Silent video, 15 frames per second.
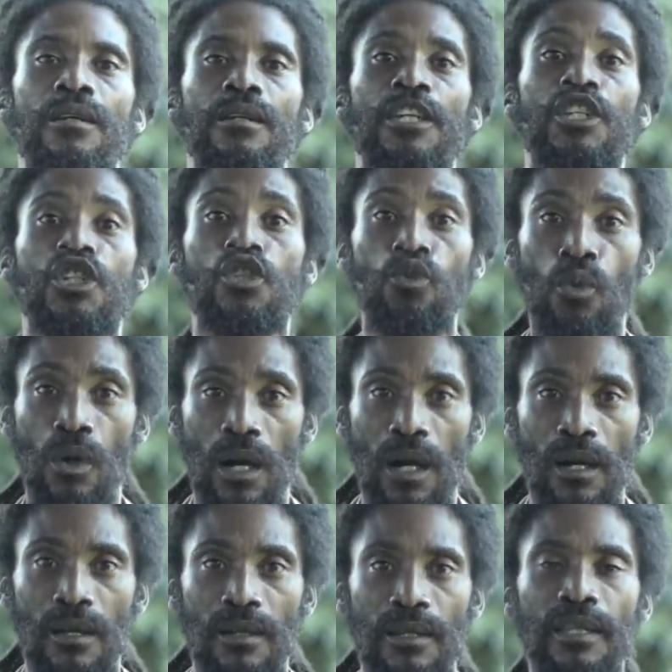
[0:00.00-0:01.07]

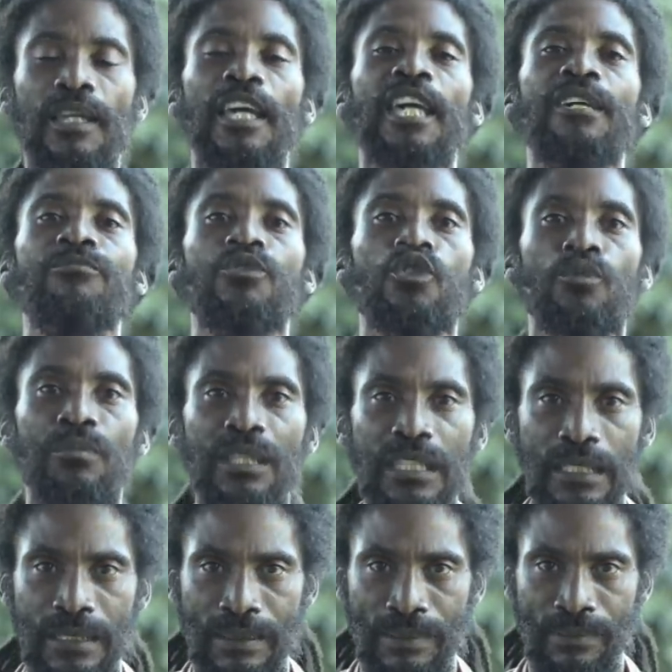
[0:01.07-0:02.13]
Yeshua came to
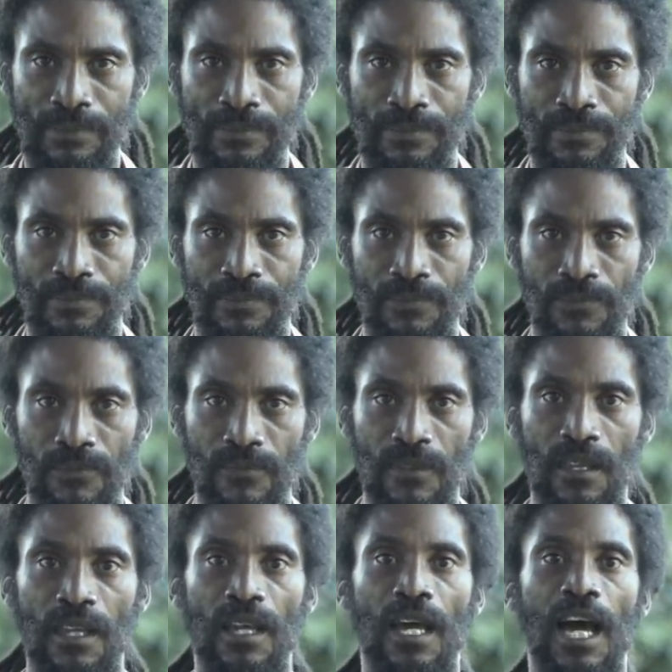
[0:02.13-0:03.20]
me.
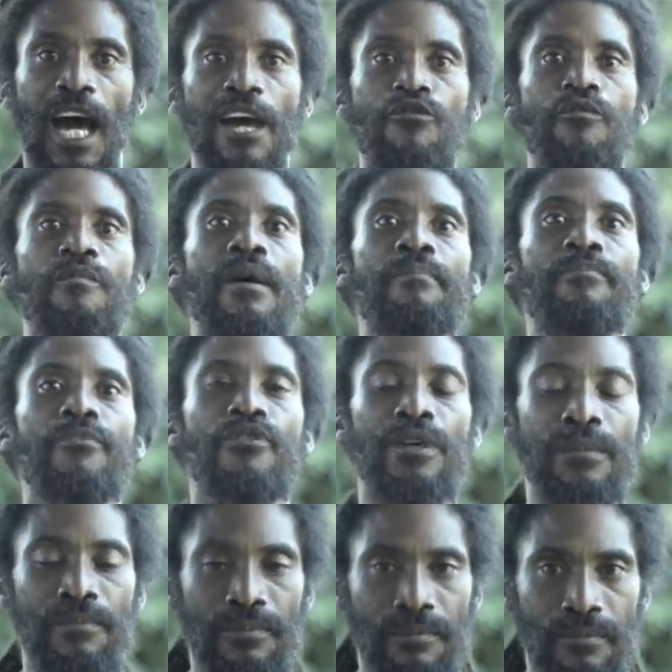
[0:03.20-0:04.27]
I remember
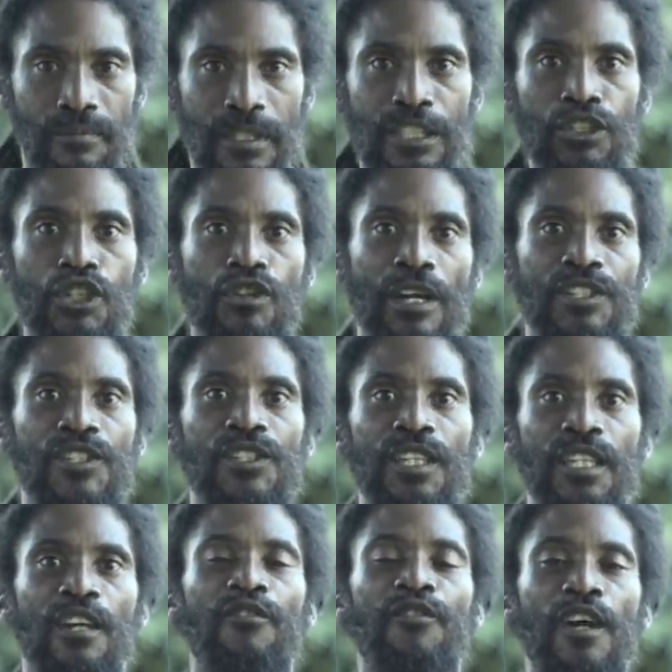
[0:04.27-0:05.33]
him being dressed
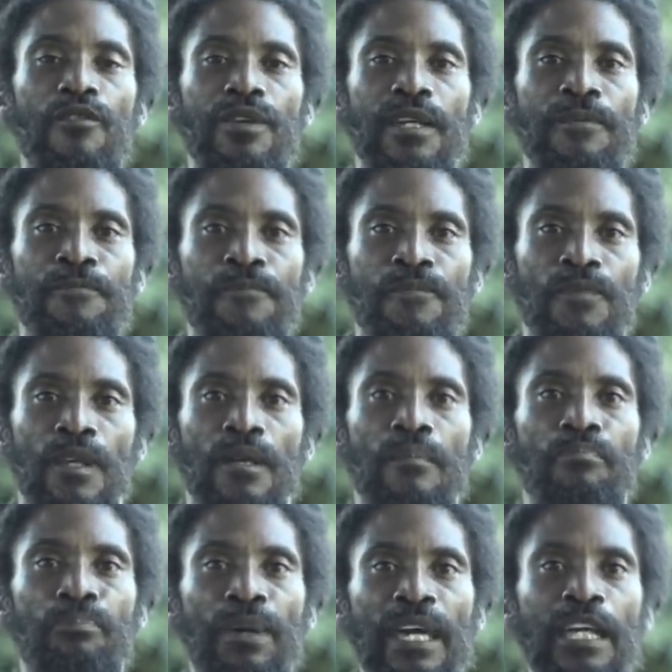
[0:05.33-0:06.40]
in a very
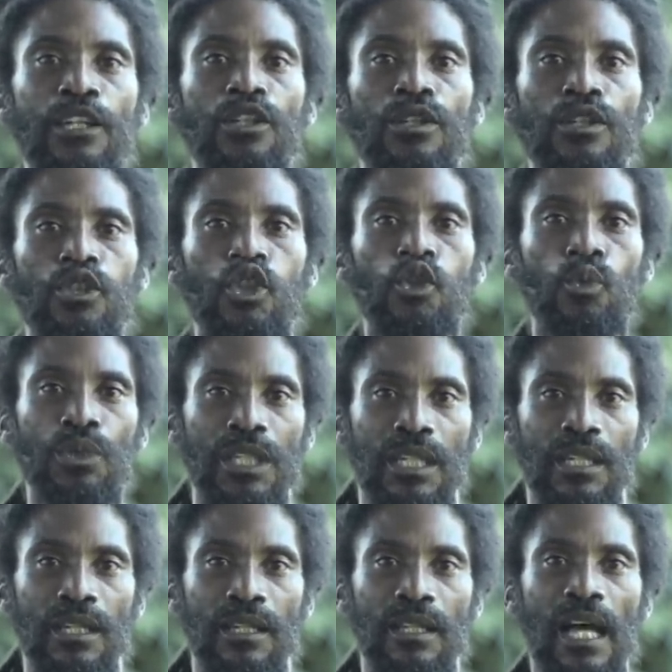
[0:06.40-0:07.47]
pale tunic,
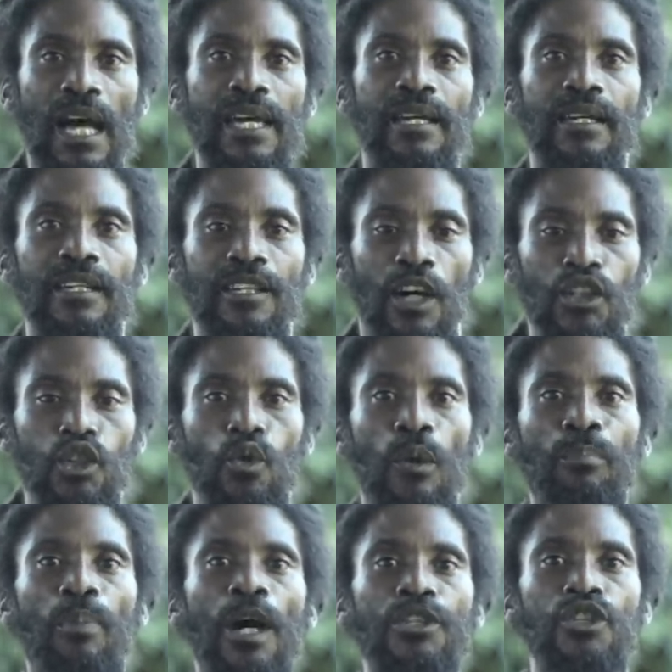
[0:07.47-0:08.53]
like, you know, into a
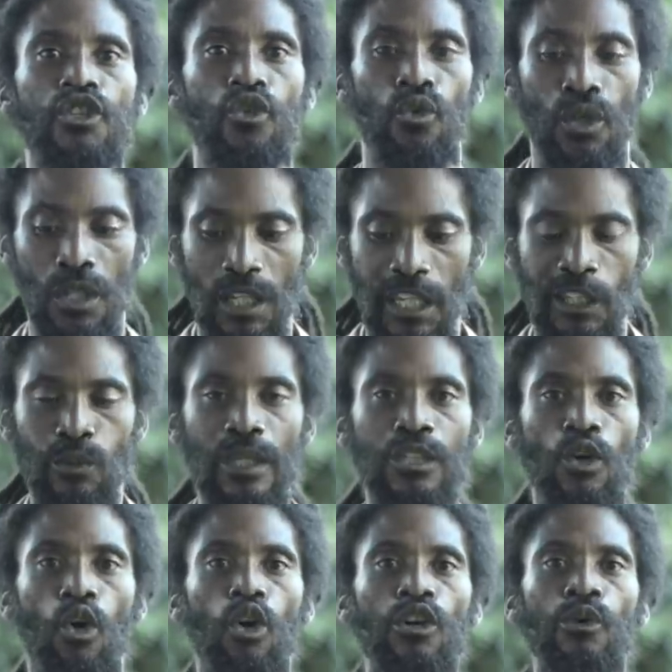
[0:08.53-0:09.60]
poncho. It went
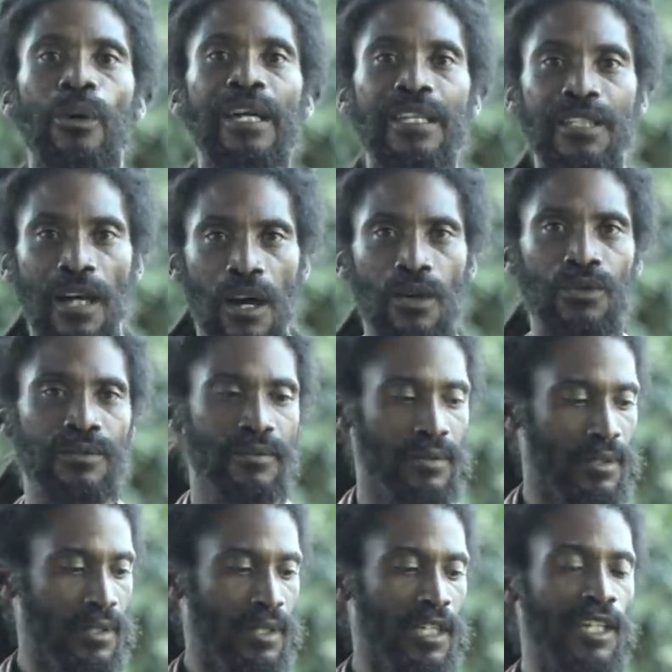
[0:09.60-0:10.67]
all the way down.
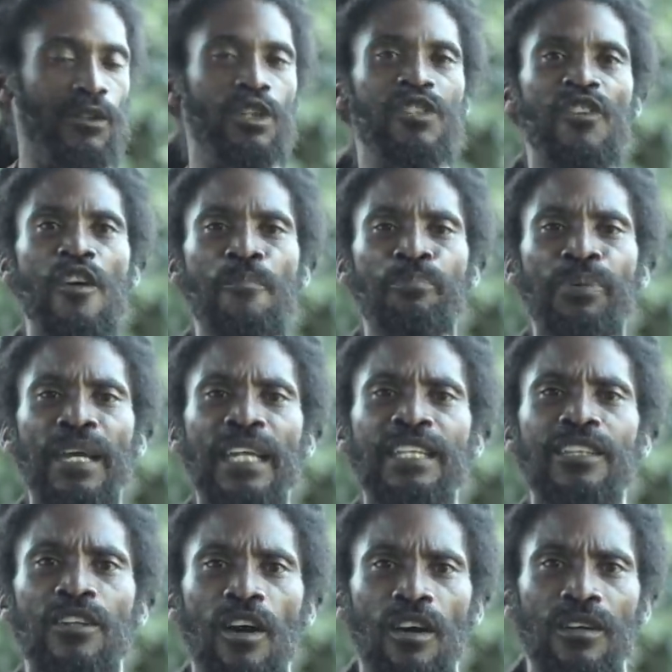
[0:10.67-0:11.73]
It was very pale
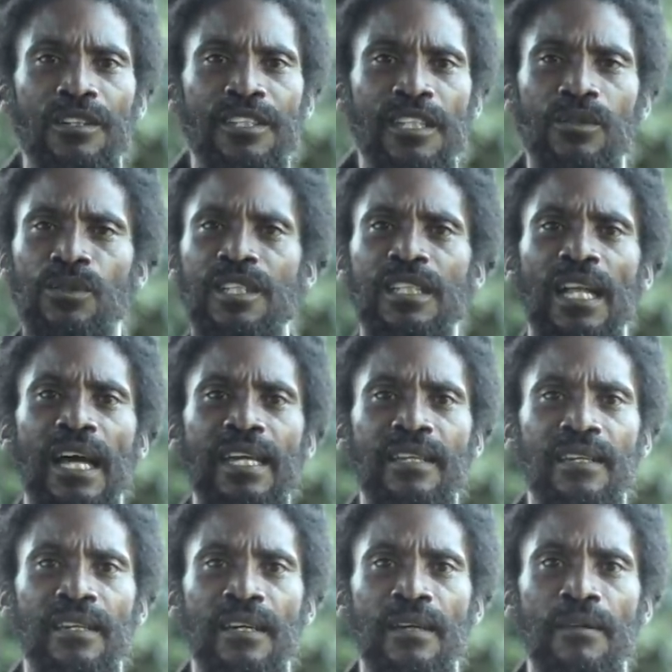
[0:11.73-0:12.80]
in colors. It was like
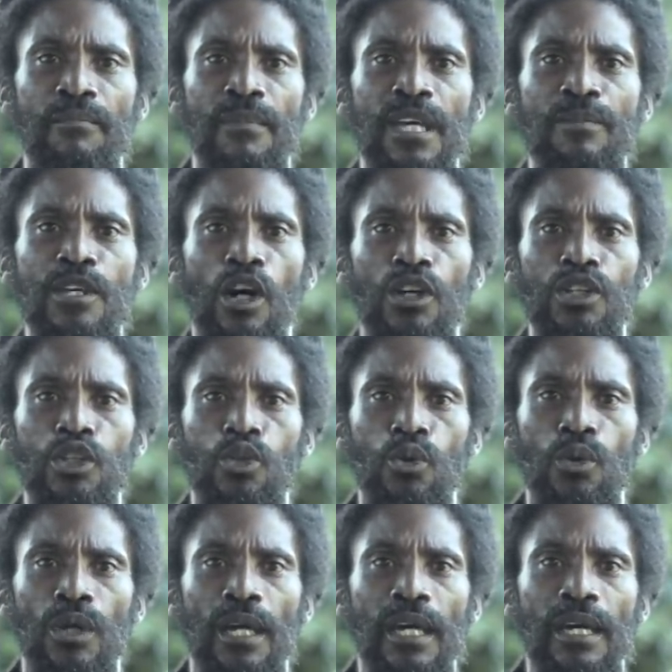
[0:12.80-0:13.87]
maybe
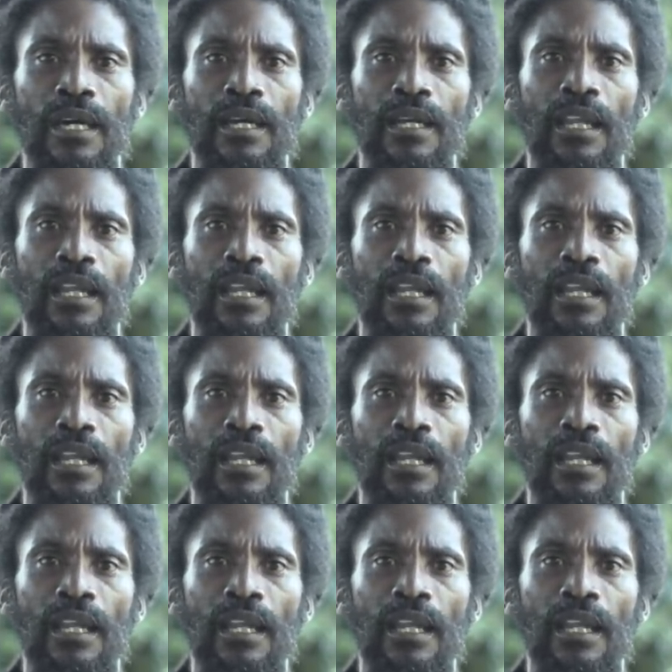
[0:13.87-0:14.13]
onto a